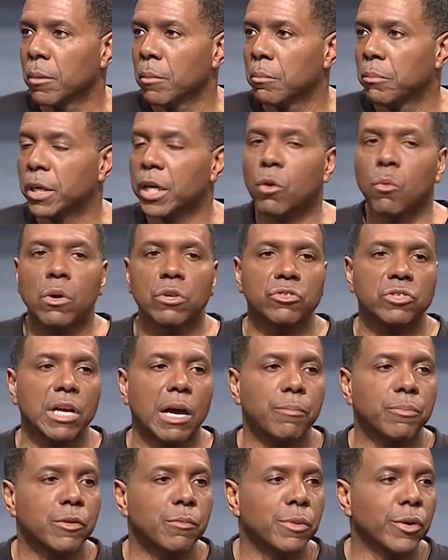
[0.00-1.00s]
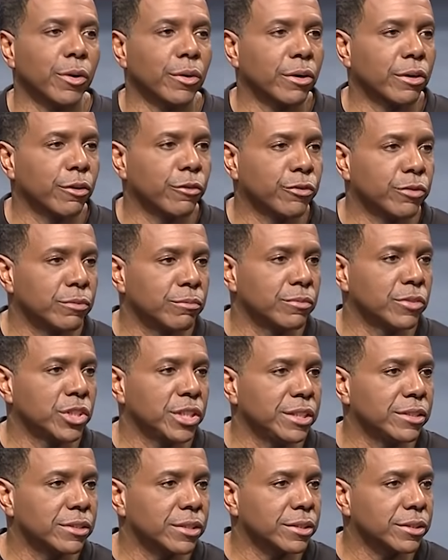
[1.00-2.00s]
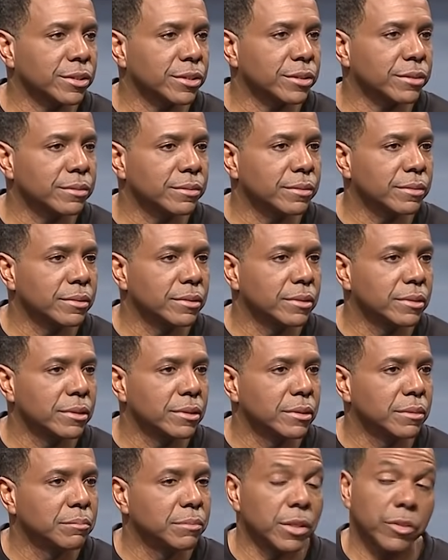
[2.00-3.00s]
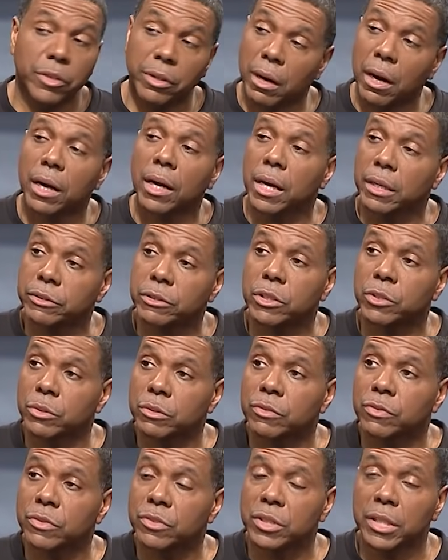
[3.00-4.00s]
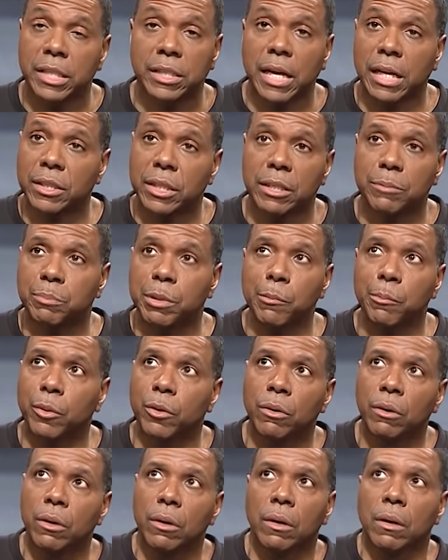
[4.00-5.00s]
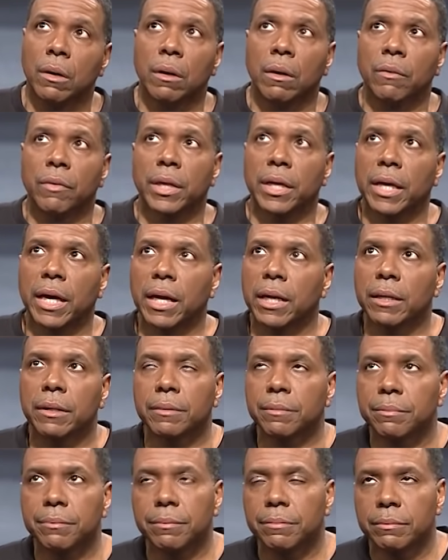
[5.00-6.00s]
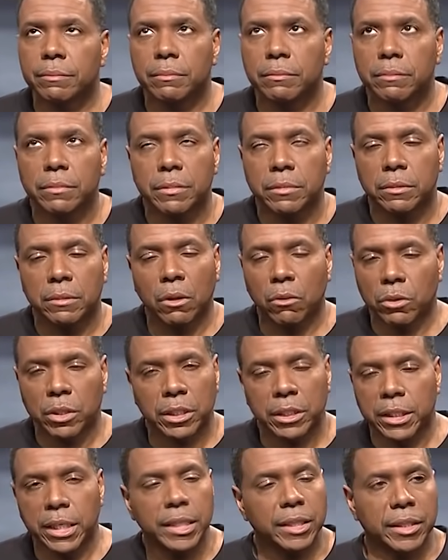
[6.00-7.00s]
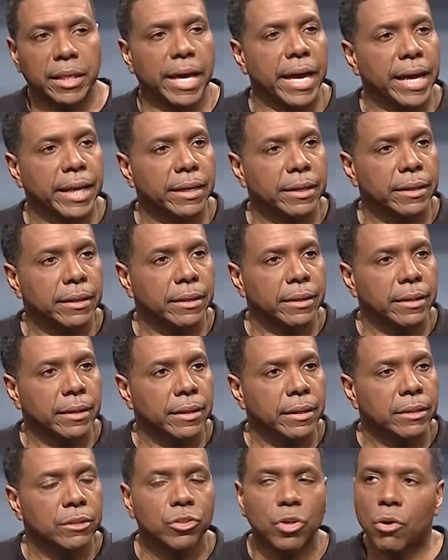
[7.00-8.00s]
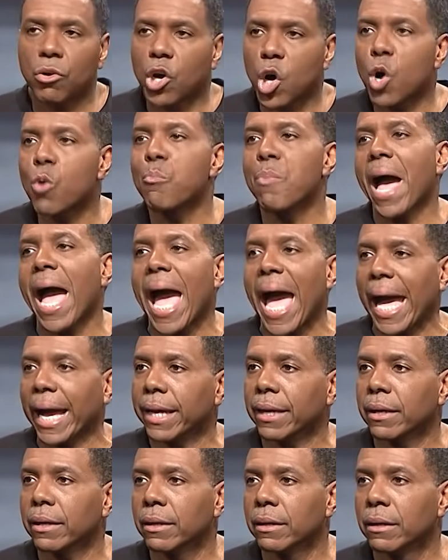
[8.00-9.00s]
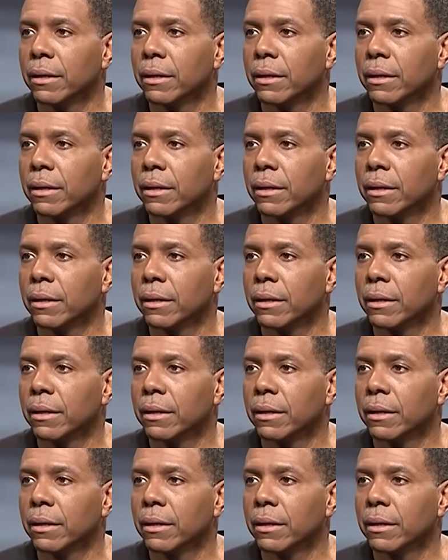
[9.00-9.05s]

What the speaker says: But it won't stop your miracle from Jesus. But there are consequences for sin. And I think people, they kind of don't get that. Don't go back.